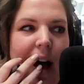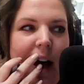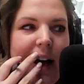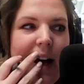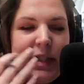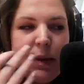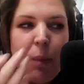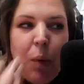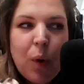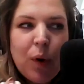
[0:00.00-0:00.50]

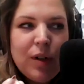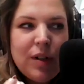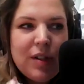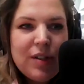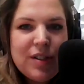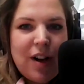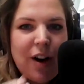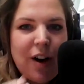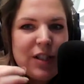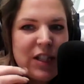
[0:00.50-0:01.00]
it's important to
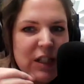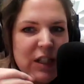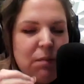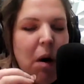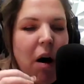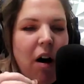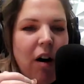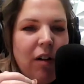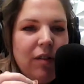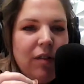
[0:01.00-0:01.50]
start
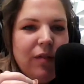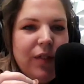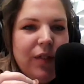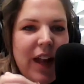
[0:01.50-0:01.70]
small.